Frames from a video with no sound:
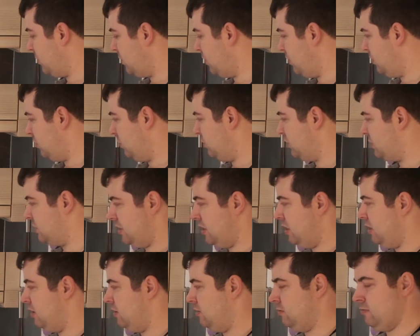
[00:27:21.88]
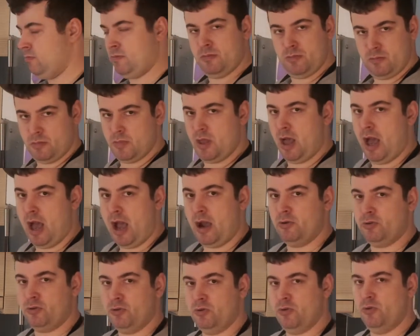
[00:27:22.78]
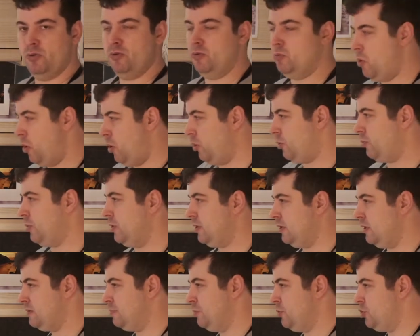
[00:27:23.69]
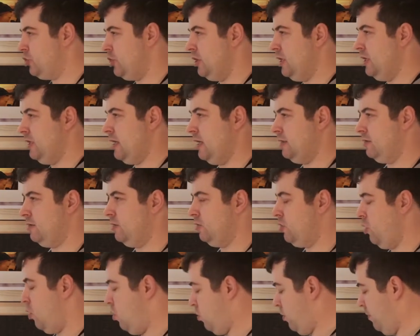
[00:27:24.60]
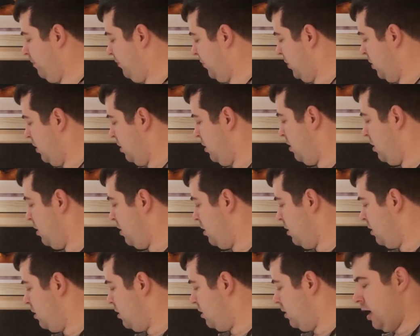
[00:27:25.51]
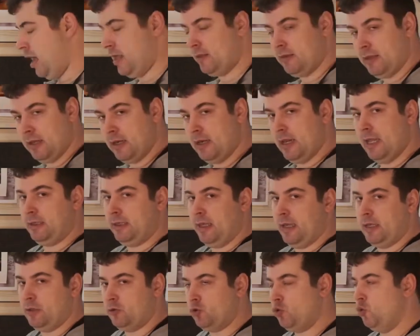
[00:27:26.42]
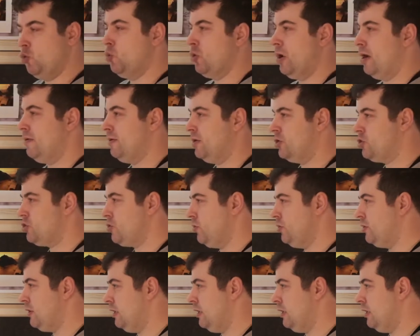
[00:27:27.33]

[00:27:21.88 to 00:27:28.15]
you see how to work with this machine and the dough. And the knitting too, I will show you the